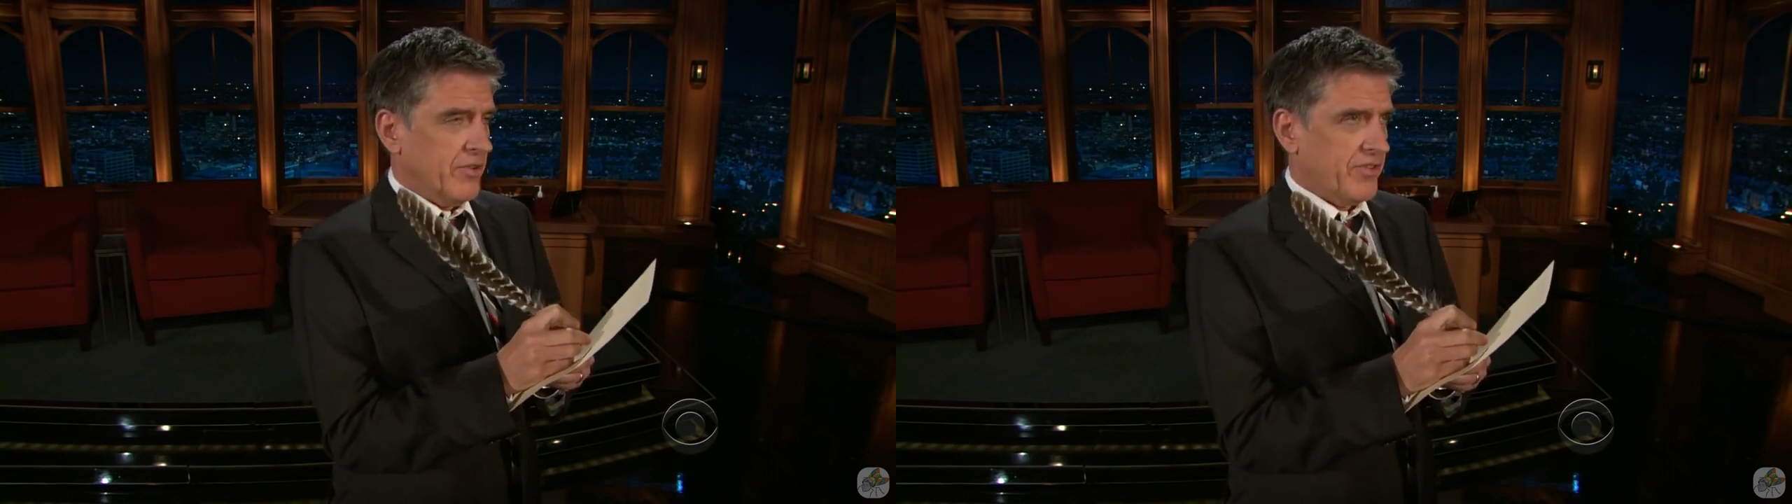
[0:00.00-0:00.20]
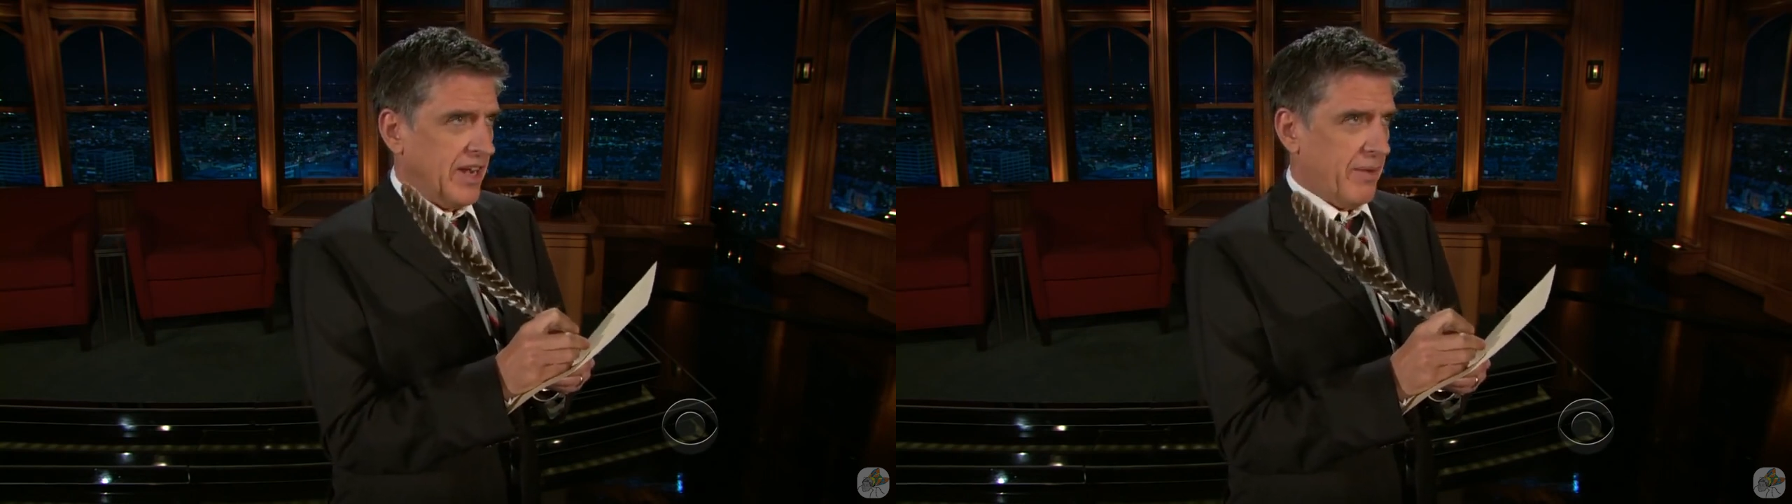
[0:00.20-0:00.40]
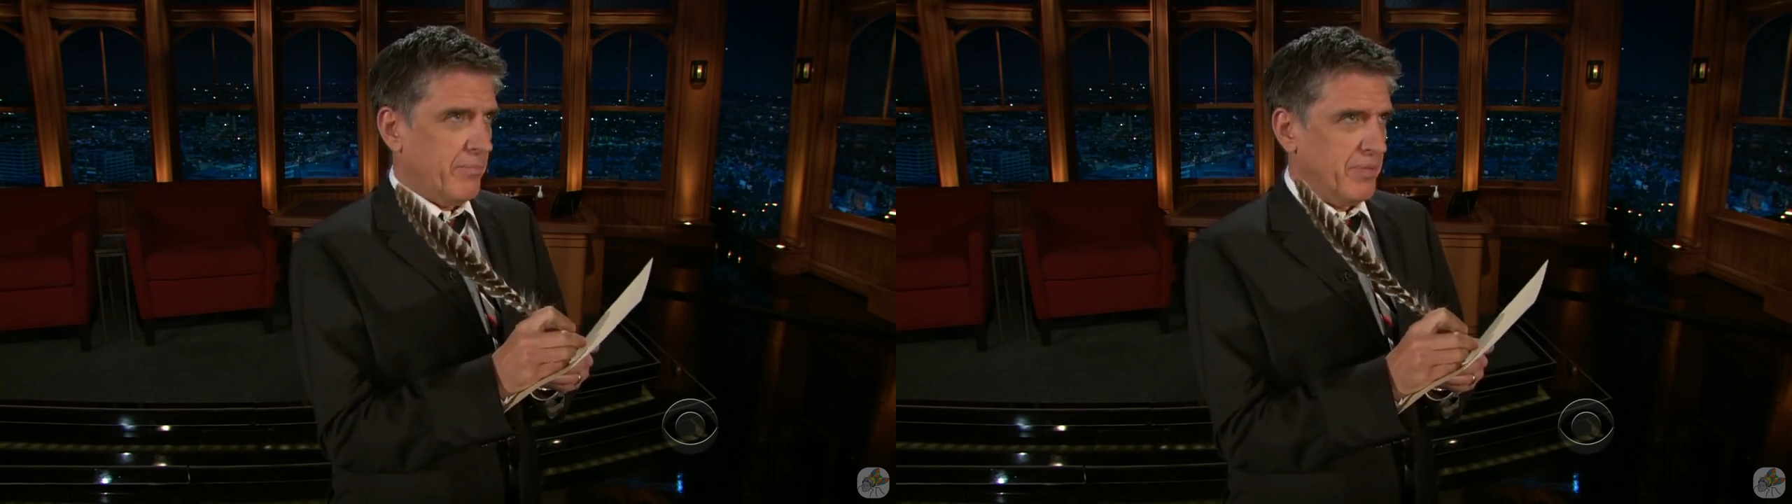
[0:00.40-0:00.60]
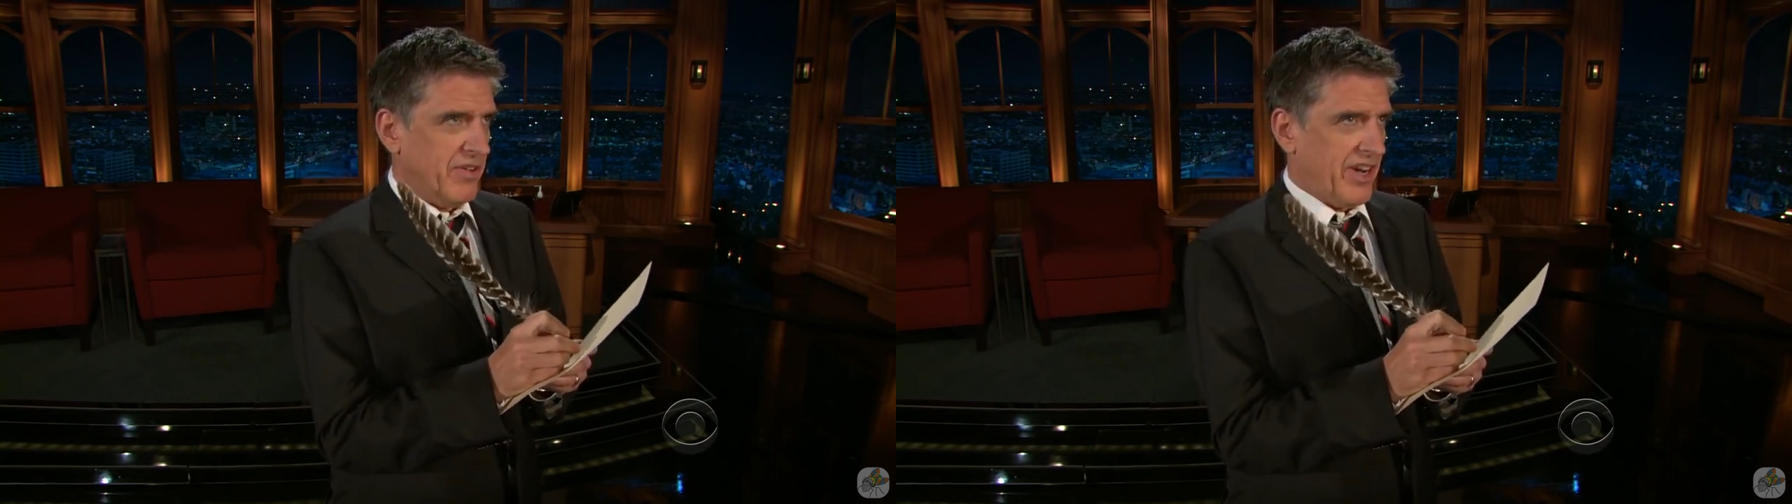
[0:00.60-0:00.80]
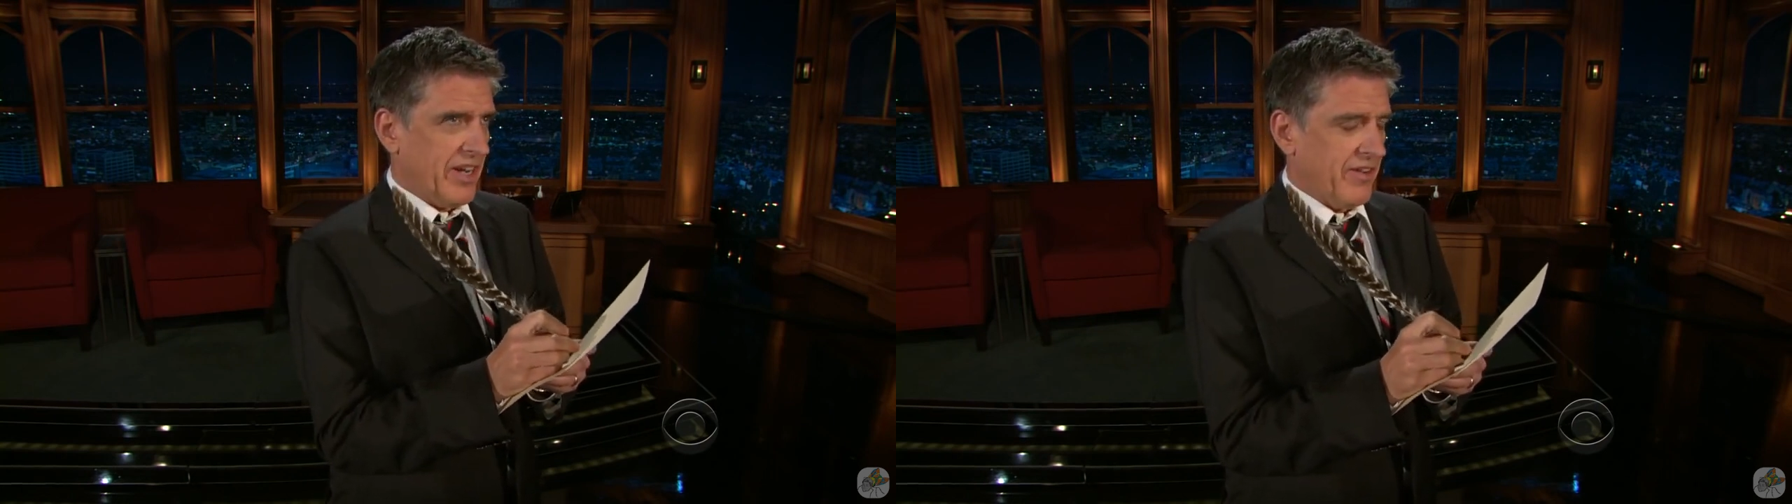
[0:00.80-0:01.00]
was
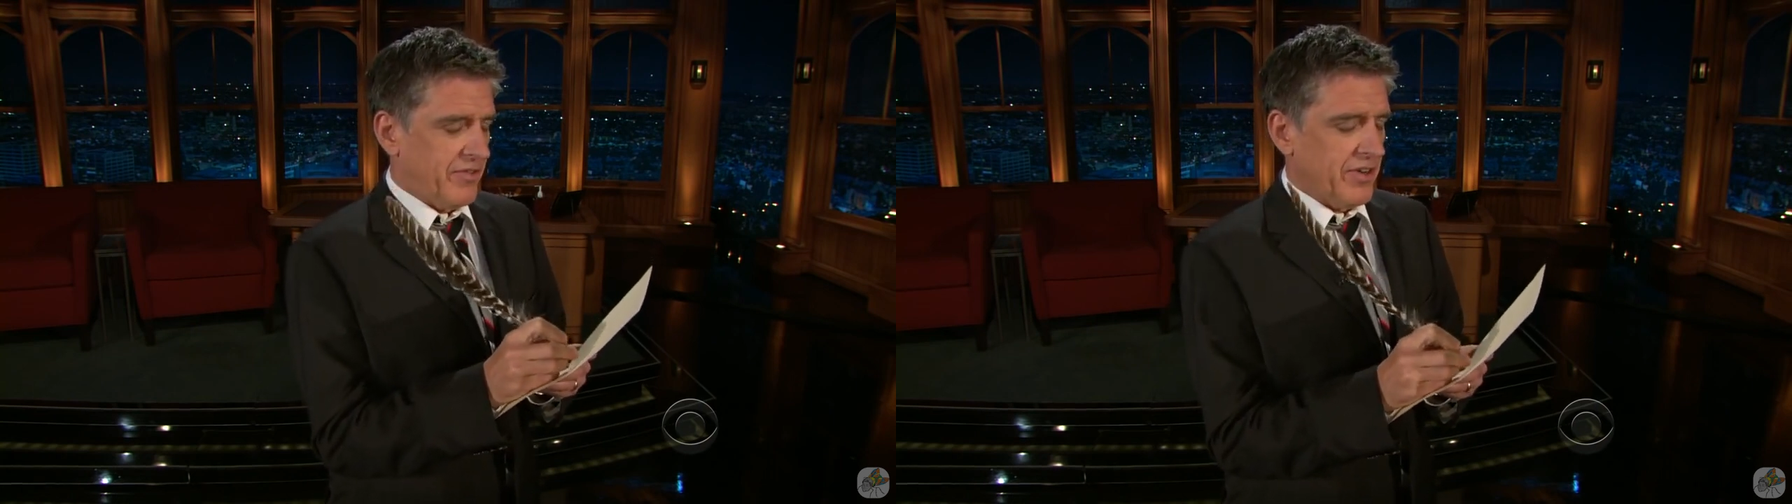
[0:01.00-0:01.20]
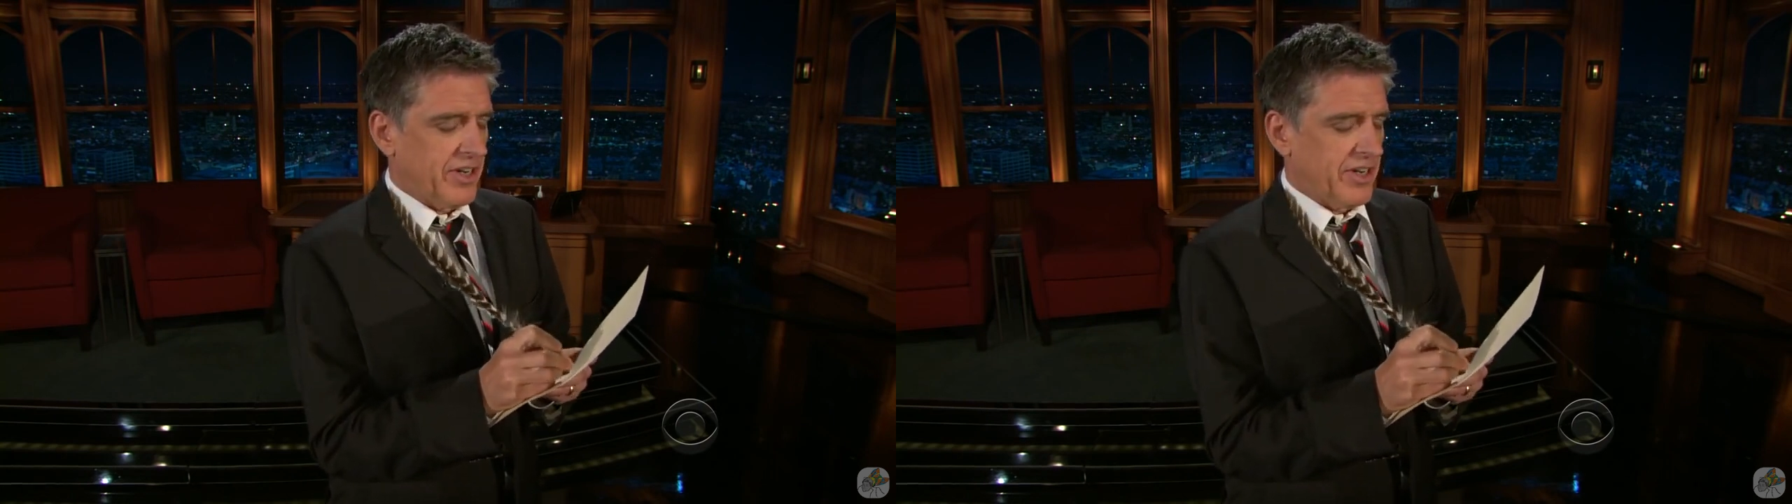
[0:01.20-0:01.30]
empering for